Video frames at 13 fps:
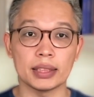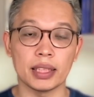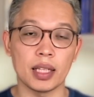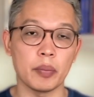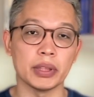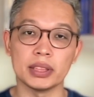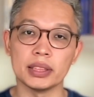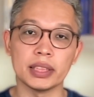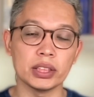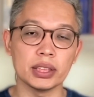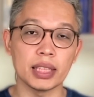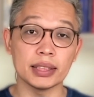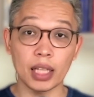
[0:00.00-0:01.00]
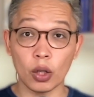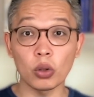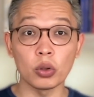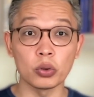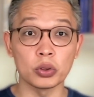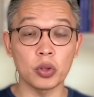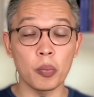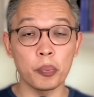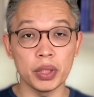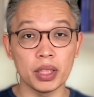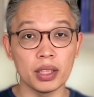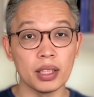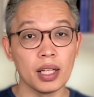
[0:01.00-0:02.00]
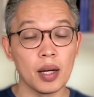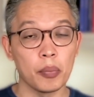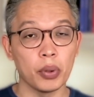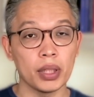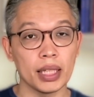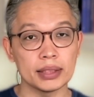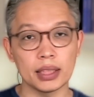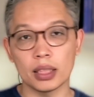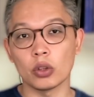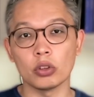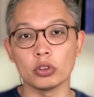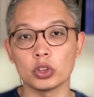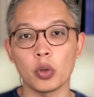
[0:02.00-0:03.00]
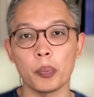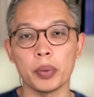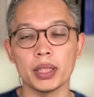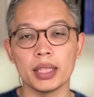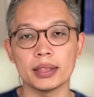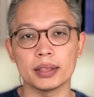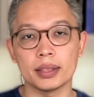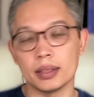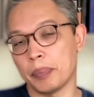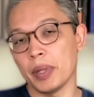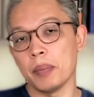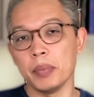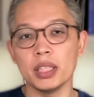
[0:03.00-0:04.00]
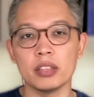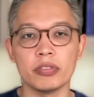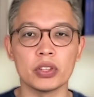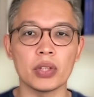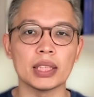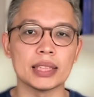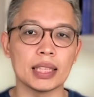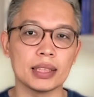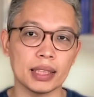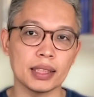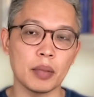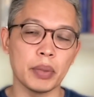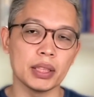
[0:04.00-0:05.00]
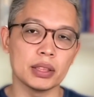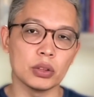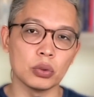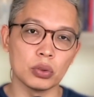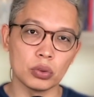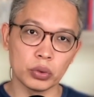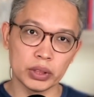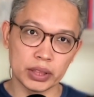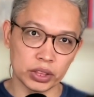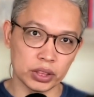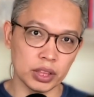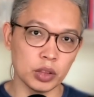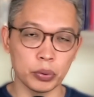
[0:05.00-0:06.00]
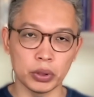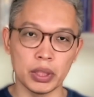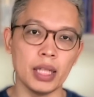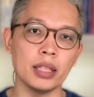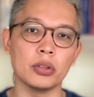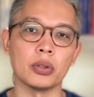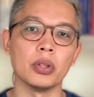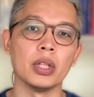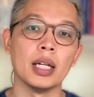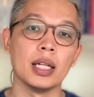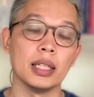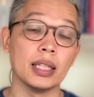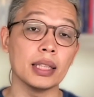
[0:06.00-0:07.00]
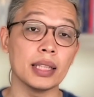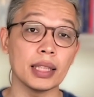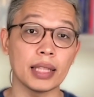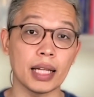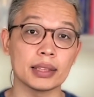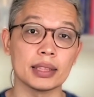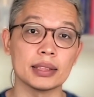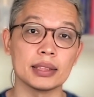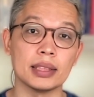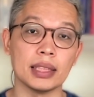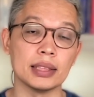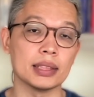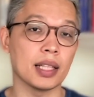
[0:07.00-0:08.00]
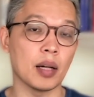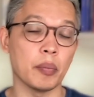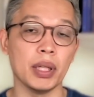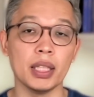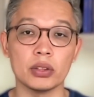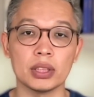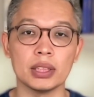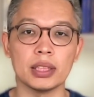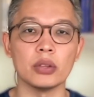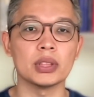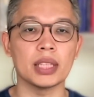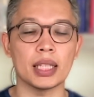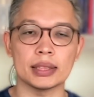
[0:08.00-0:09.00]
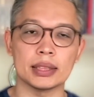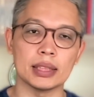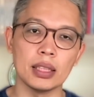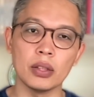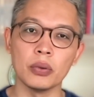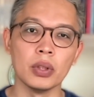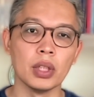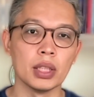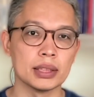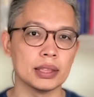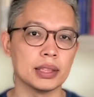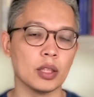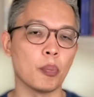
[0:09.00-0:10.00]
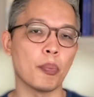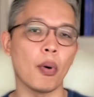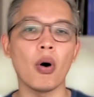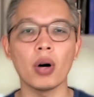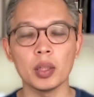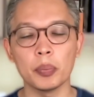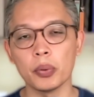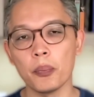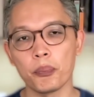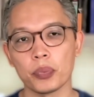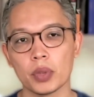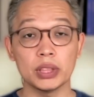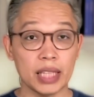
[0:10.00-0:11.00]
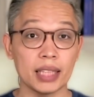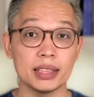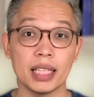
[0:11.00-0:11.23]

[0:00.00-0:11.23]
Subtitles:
An essential test to investigate intestinal bleeding is a colonoscopy, as it allows direct visualization of the colon mucosa and detection of lesions that may be bleeding or ulcerated.